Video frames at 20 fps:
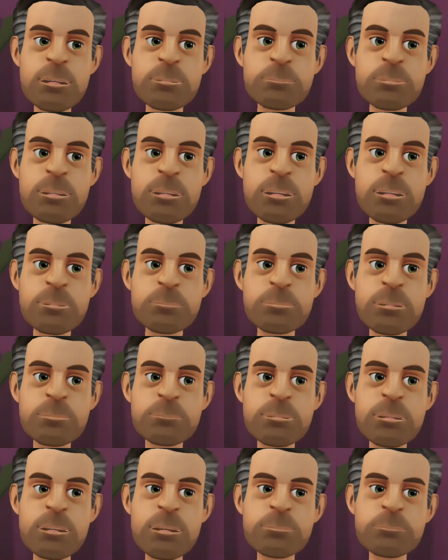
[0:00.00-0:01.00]
thing. The
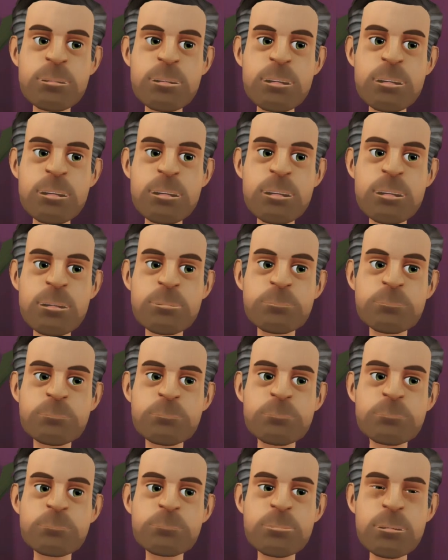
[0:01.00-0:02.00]
indigenous genocide,
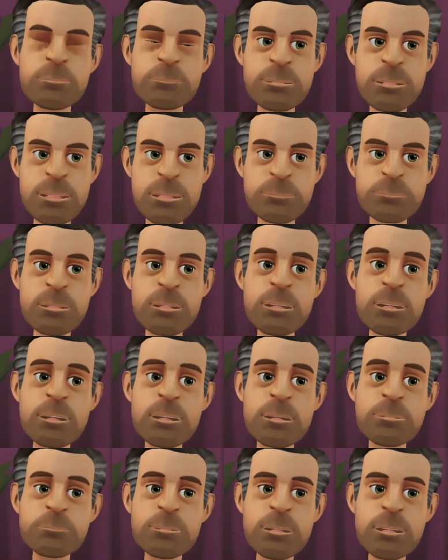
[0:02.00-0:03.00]
the black
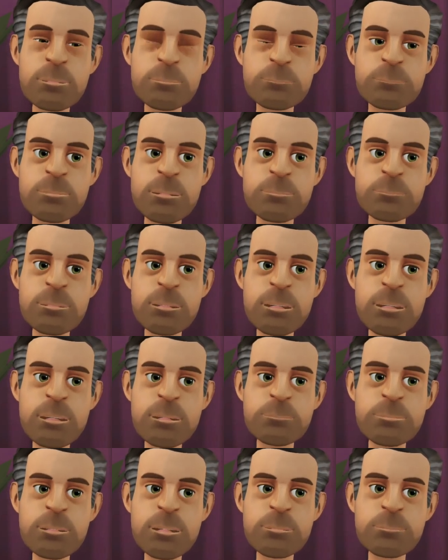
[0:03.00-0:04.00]
Holocaust, the
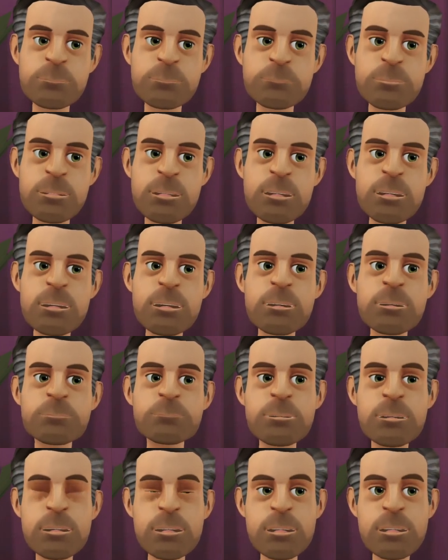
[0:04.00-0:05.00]
Atlantic slave trade, the
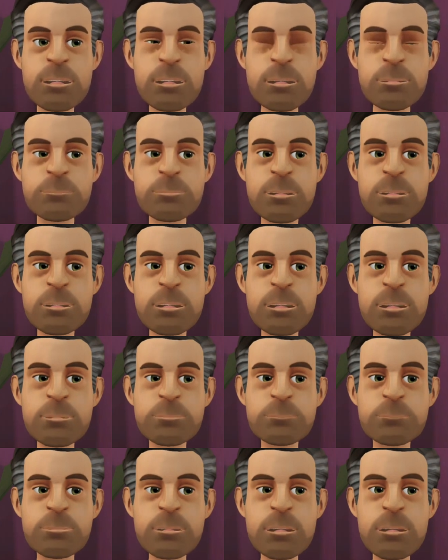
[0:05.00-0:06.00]
transatlantic
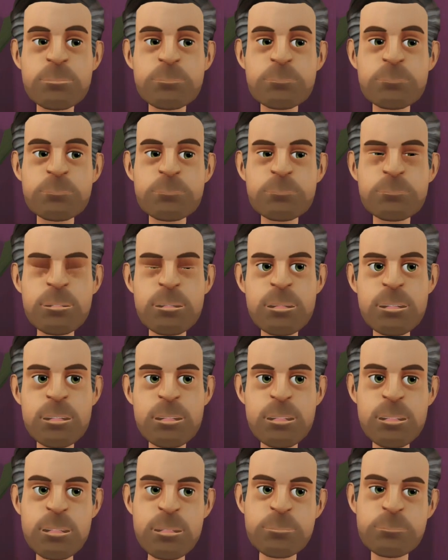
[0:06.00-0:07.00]
slave trade. It was the
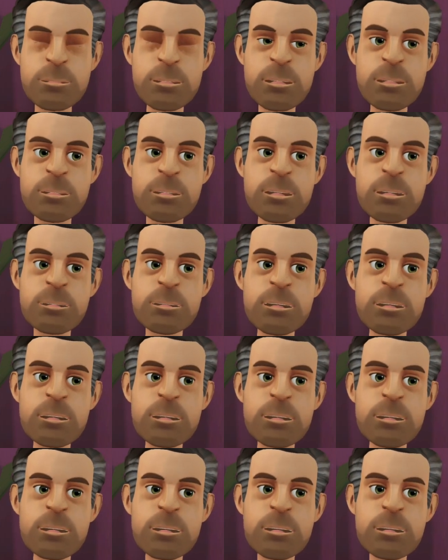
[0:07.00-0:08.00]
Roman Catholic Church
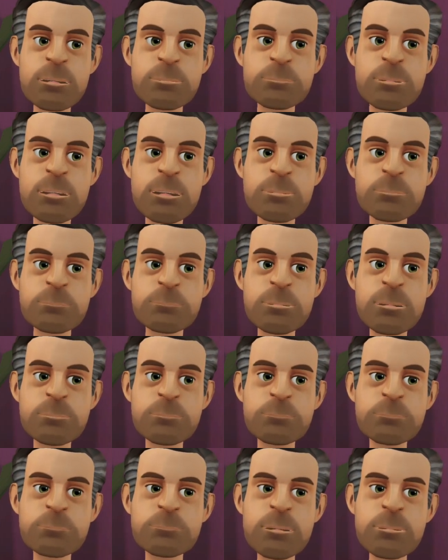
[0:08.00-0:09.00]
supporting all that
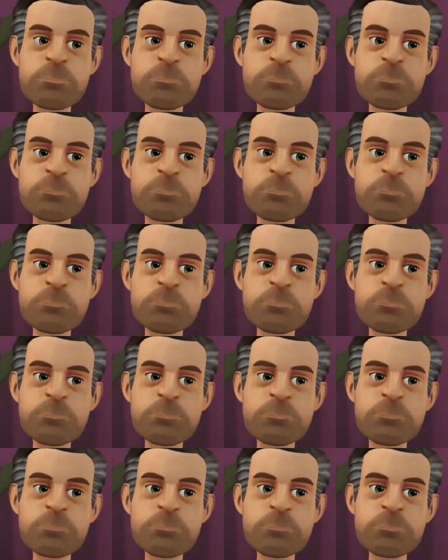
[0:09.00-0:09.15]
shit.